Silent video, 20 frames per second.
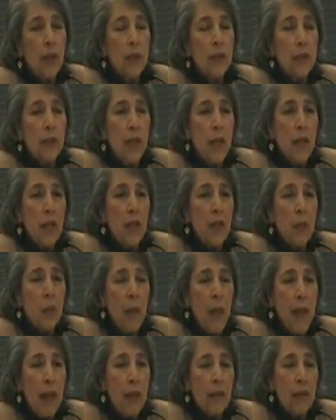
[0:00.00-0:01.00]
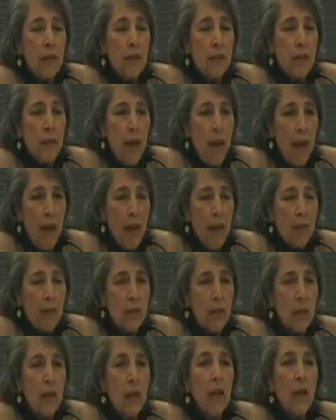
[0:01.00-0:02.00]
to take the banks to
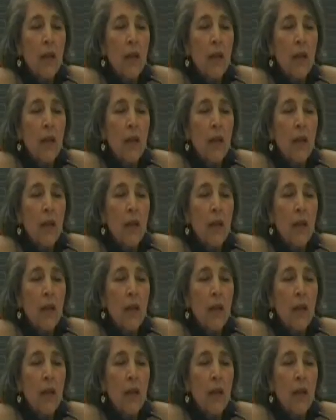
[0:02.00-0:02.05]
task,